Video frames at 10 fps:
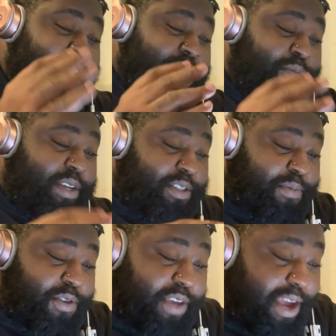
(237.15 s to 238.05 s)
you
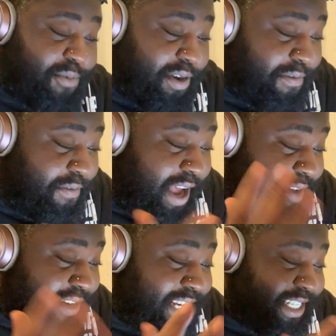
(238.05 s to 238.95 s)
get what, 5
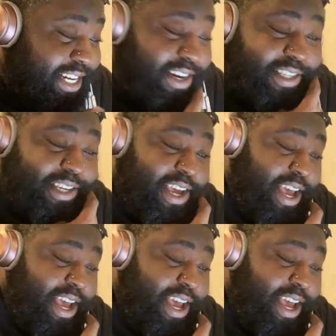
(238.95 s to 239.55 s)
legendaries.